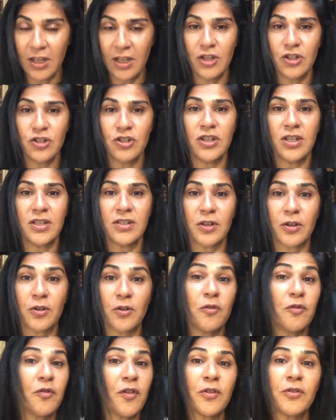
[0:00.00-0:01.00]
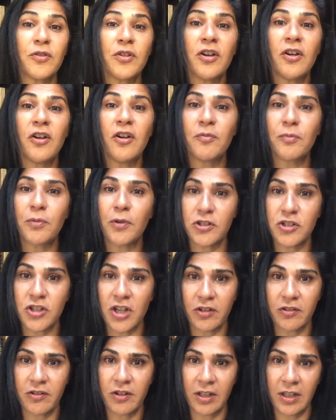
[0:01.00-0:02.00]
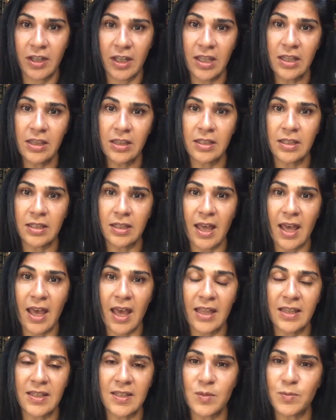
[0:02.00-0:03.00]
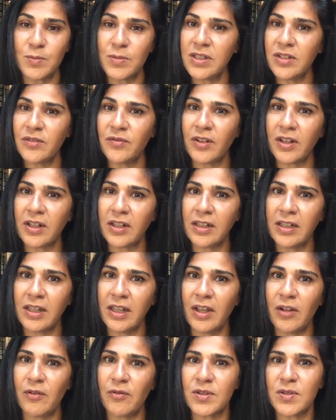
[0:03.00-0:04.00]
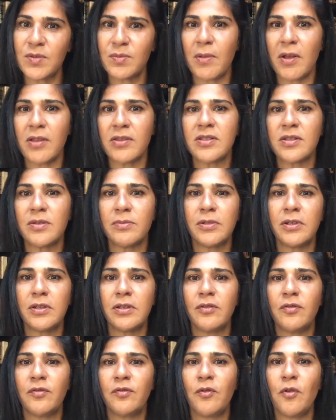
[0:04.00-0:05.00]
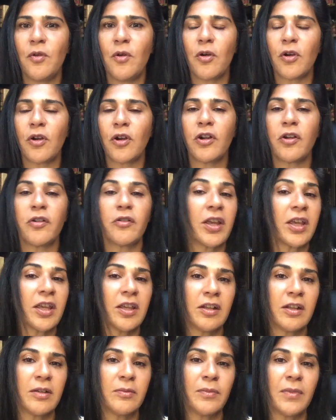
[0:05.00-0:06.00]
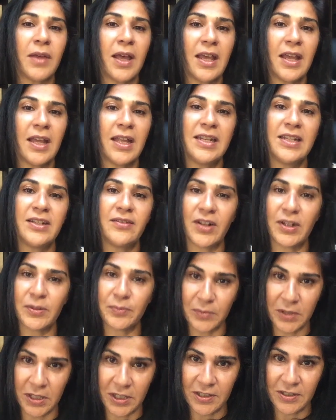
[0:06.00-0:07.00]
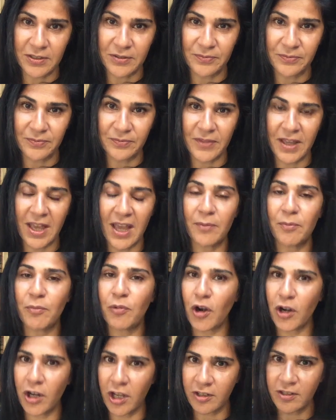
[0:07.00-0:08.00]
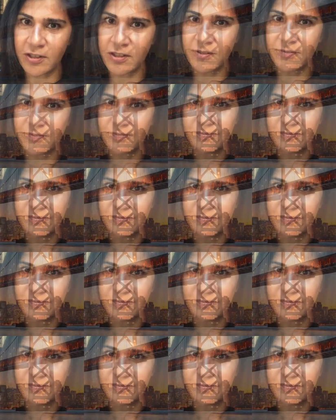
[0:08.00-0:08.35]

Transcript: She is a co-founder of Project Rangit and specifically responsible for curriculum development and product.